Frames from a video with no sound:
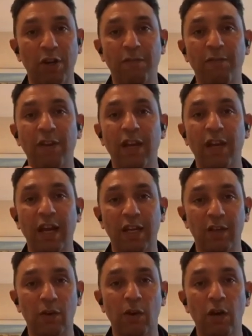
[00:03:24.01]
it feels
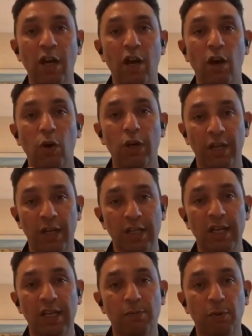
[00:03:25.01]
like, you know, holding a
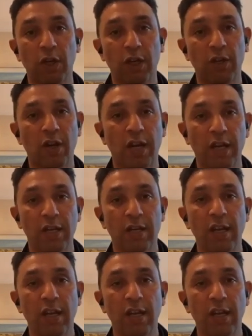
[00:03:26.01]
tennis ball in your hand.